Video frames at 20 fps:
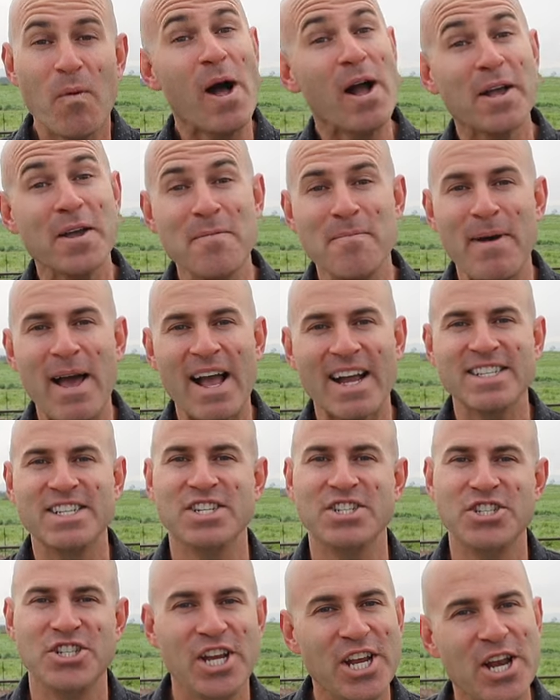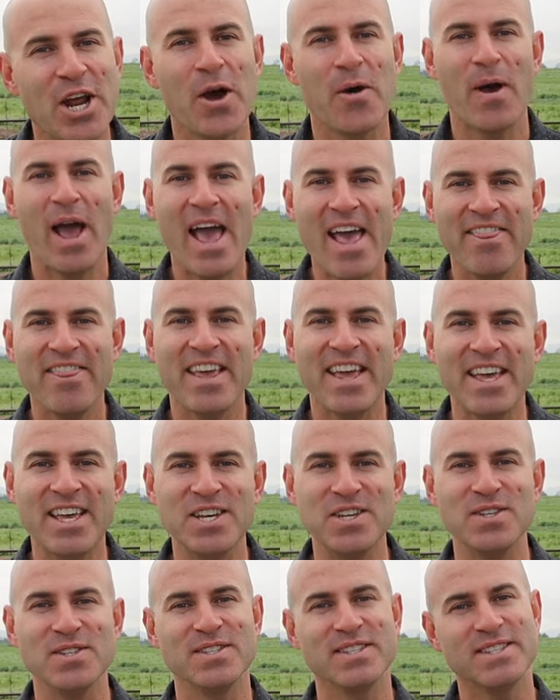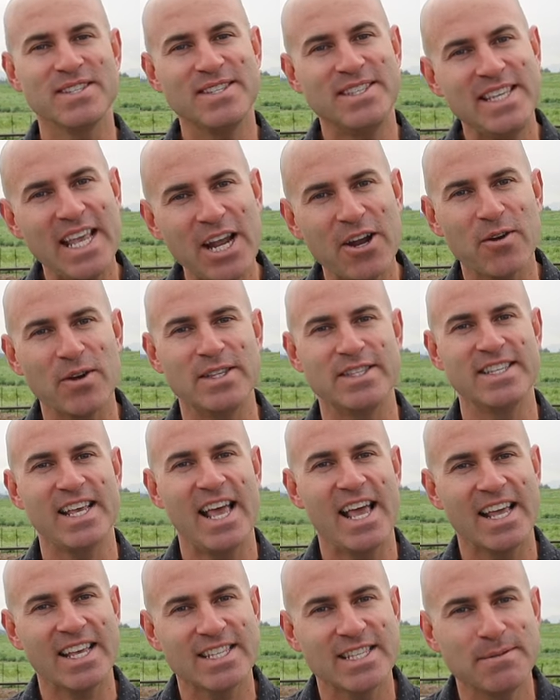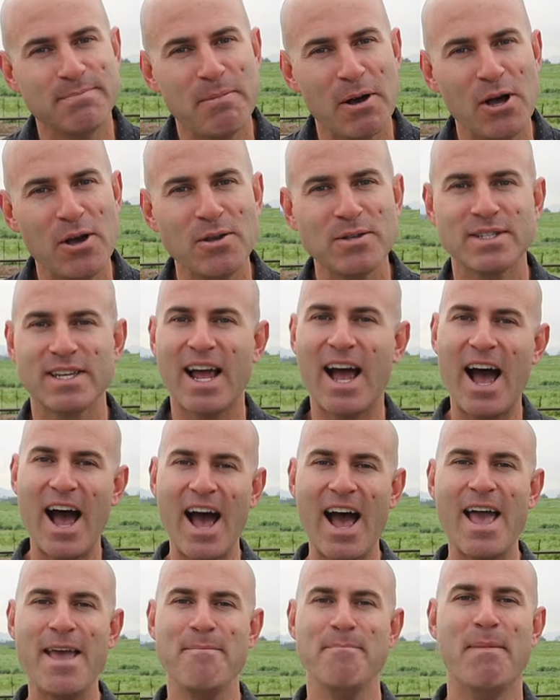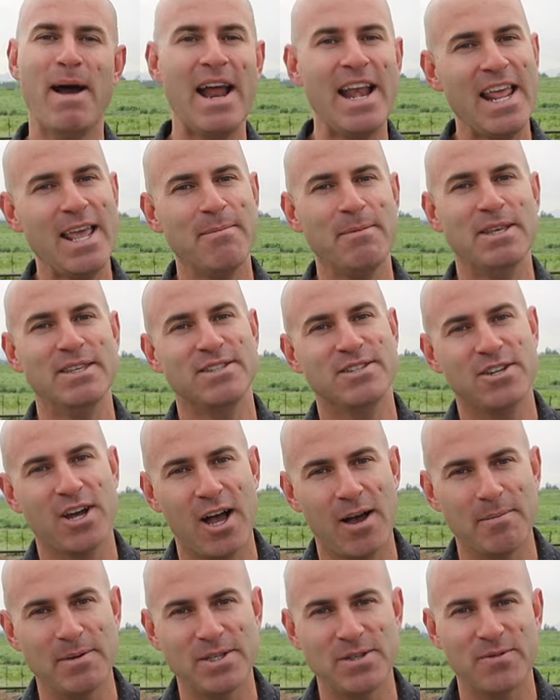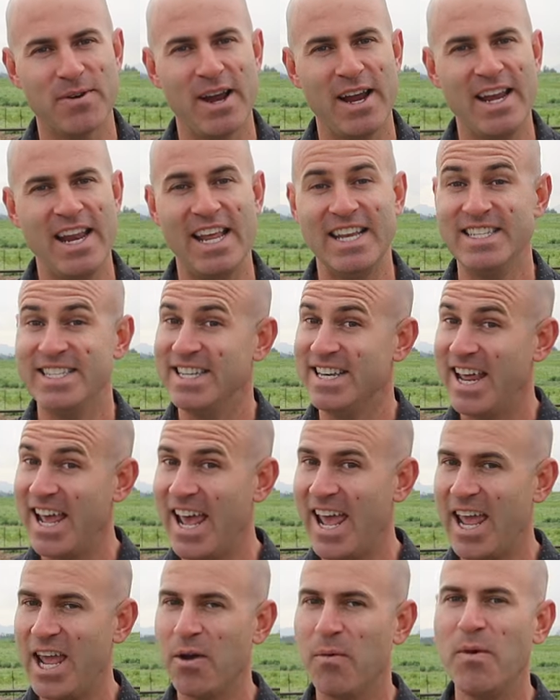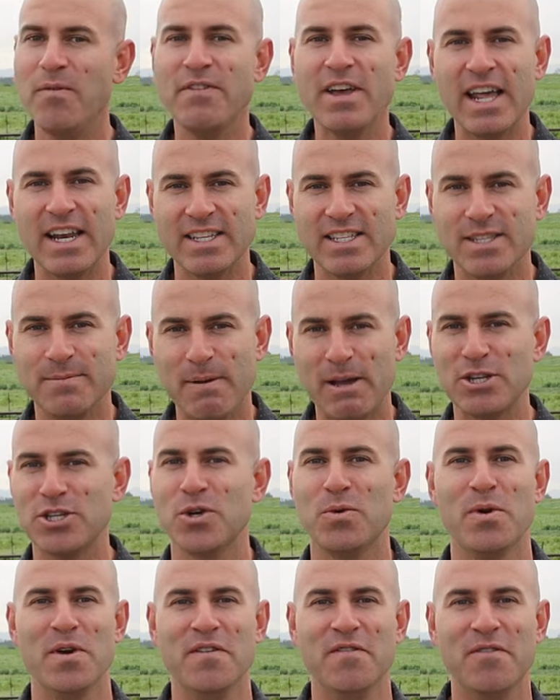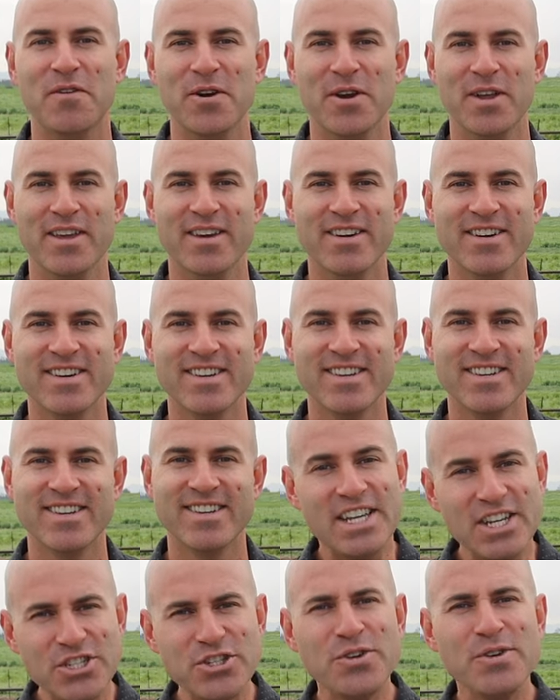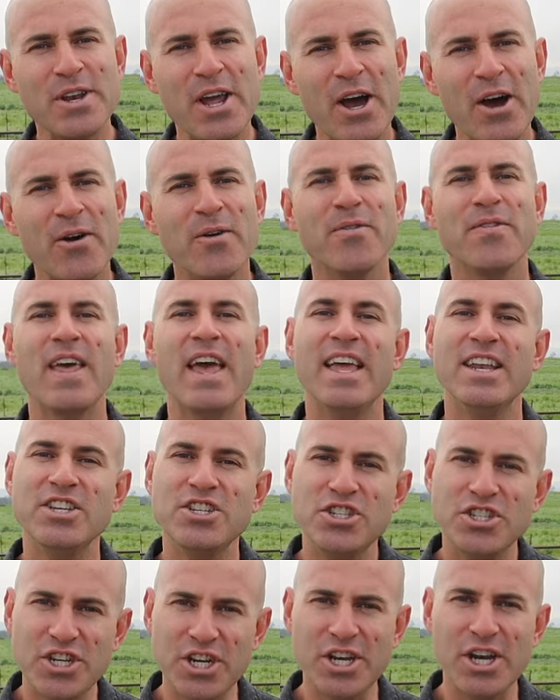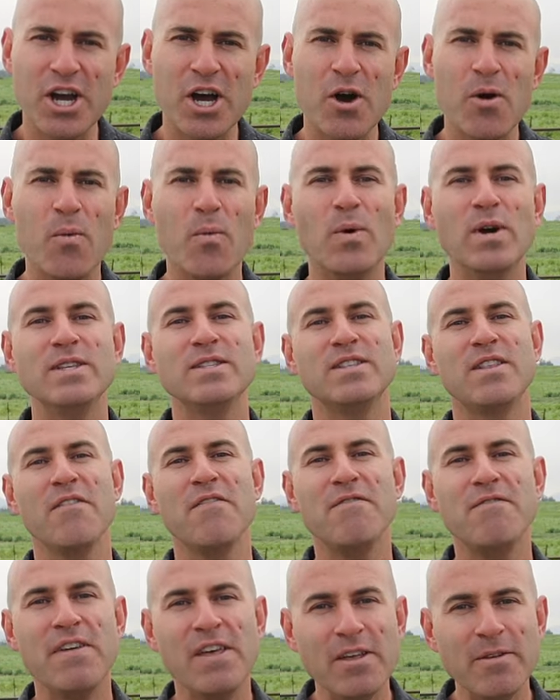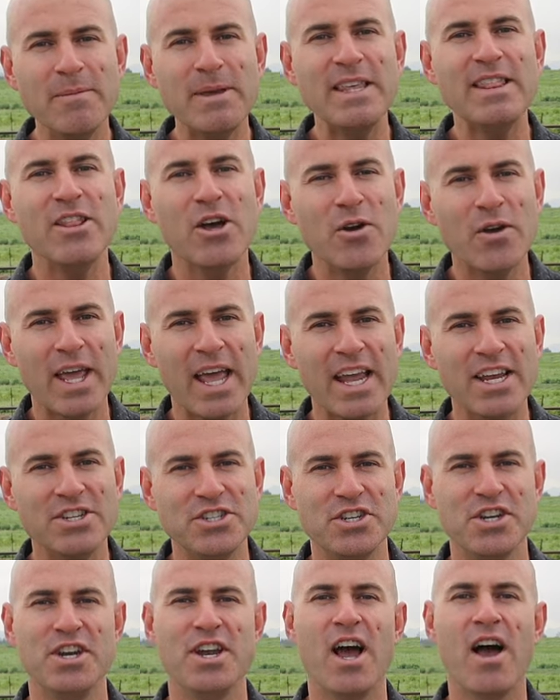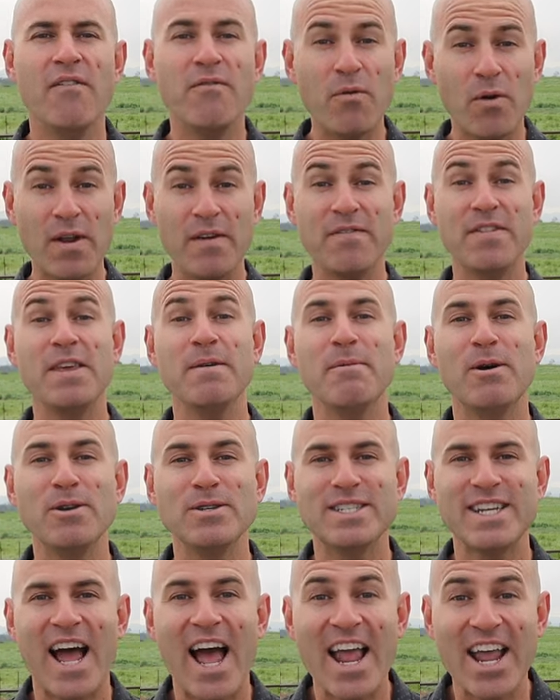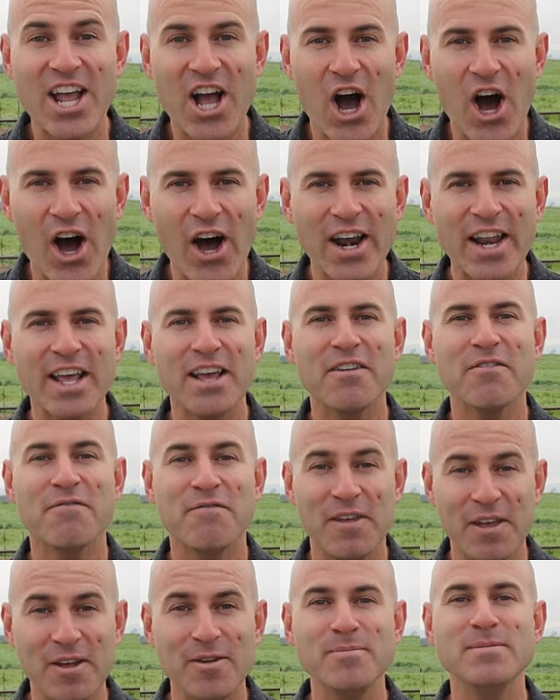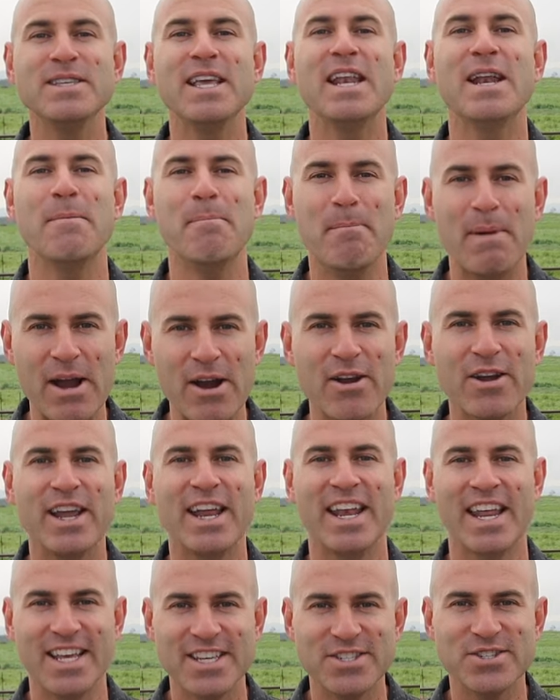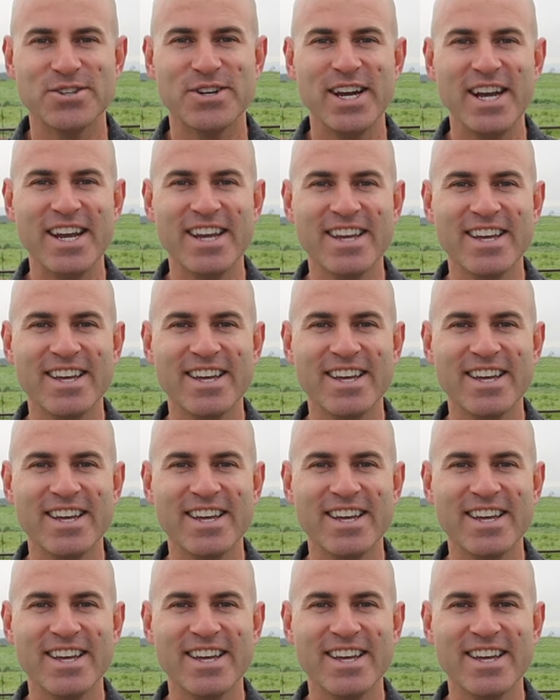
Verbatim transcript: Welcome back to Chino and the Hills, Secrets Exposed. Hi, my name is Thomas Ryan, and today we've got a special one for you. Did you know that Chino was the filming location of one of the most iconic films in American history?